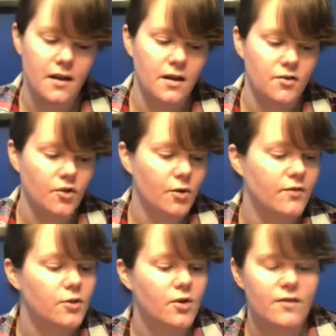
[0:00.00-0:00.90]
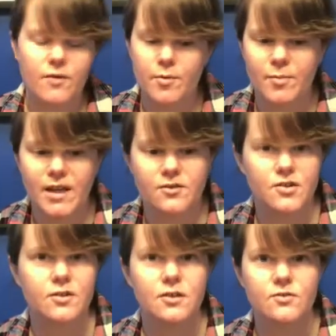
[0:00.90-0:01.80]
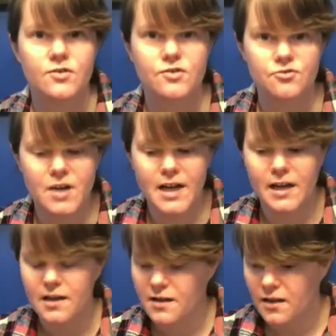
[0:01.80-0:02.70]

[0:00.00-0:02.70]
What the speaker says: So if you don't have rubber bands, you could use string.